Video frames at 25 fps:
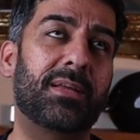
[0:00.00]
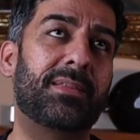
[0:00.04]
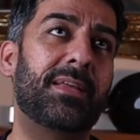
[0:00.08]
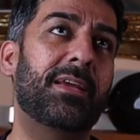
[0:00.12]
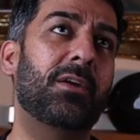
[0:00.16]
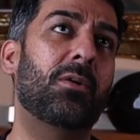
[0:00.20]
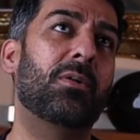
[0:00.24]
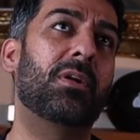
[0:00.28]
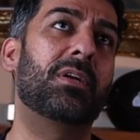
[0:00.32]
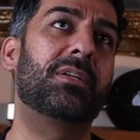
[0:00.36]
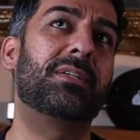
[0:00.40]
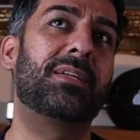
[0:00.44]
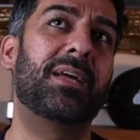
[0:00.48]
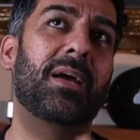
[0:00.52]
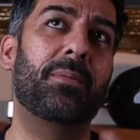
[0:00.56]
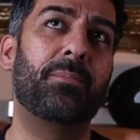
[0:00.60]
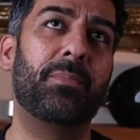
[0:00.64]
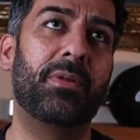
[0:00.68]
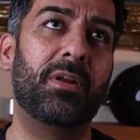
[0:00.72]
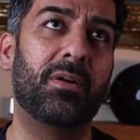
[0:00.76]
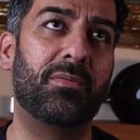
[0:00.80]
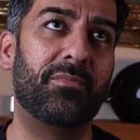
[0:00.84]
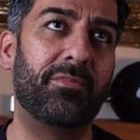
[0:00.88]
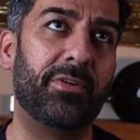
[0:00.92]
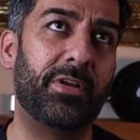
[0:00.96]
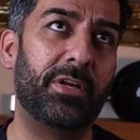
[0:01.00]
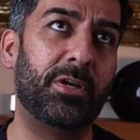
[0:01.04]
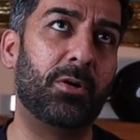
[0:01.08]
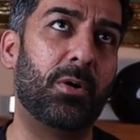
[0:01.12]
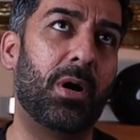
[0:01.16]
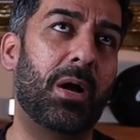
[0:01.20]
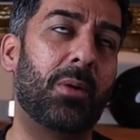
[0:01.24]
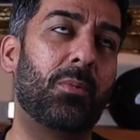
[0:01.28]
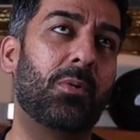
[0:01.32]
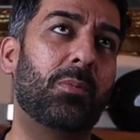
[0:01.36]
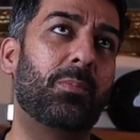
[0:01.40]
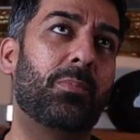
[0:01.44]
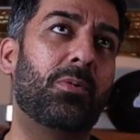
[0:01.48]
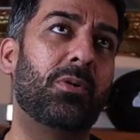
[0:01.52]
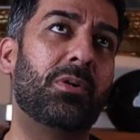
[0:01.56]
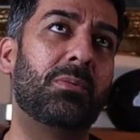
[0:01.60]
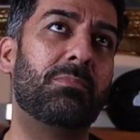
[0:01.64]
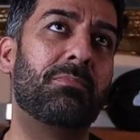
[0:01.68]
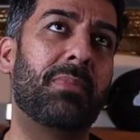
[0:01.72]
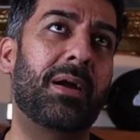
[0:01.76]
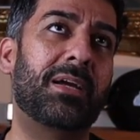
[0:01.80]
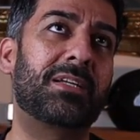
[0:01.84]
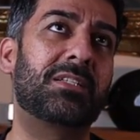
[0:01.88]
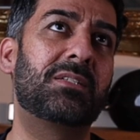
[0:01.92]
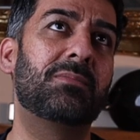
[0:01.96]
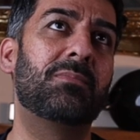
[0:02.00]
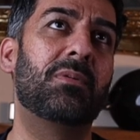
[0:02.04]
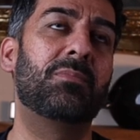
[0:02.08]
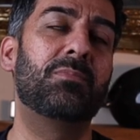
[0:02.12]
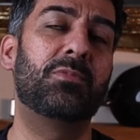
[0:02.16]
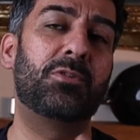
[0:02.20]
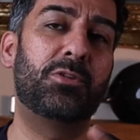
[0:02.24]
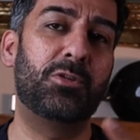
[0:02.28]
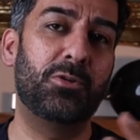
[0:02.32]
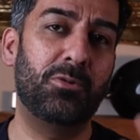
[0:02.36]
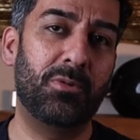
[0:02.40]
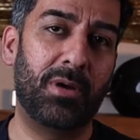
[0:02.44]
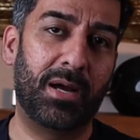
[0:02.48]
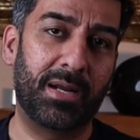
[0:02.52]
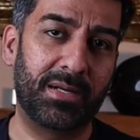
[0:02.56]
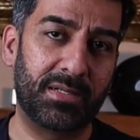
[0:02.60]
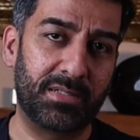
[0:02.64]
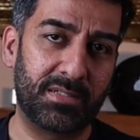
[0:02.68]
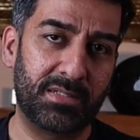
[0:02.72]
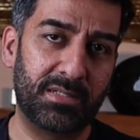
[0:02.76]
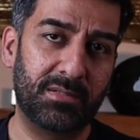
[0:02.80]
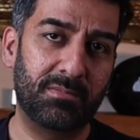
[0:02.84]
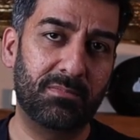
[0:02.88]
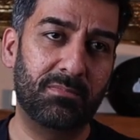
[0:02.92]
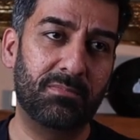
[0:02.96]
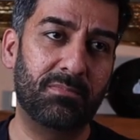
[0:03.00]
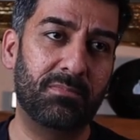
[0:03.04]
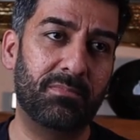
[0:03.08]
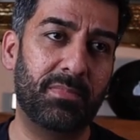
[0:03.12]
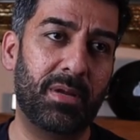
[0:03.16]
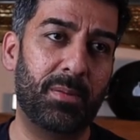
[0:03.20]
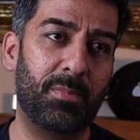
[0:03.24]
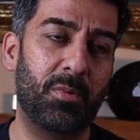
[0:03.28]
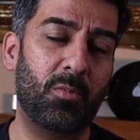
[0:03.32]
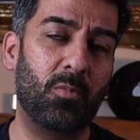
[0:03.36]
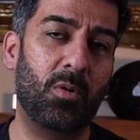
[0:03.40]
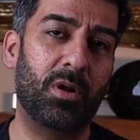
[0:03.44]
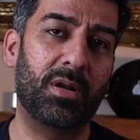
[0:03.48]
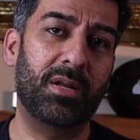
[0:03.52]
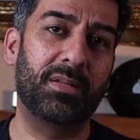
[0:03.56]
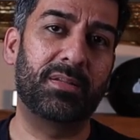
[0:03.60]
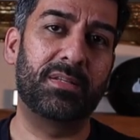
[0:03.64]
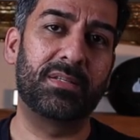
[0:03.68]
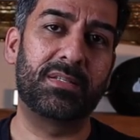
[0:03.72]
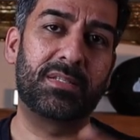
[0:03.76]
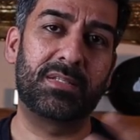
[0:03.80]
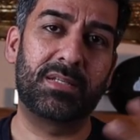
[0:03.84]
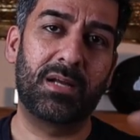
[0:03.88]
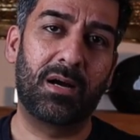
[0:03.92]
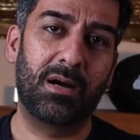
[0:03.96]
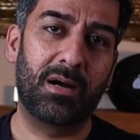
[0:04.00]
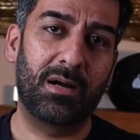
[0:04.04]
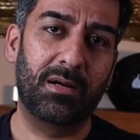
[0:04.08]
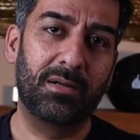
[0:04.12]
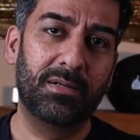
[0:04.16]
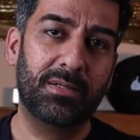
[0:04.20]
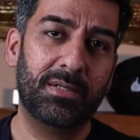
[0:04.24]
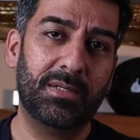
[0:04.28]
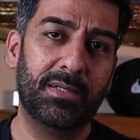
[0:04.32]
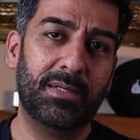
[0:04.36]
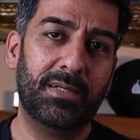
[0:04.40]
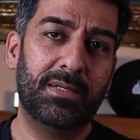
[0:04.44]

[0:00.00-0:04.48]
I think on a 10 minute video, I will put maximum two ads, maybe one at the start.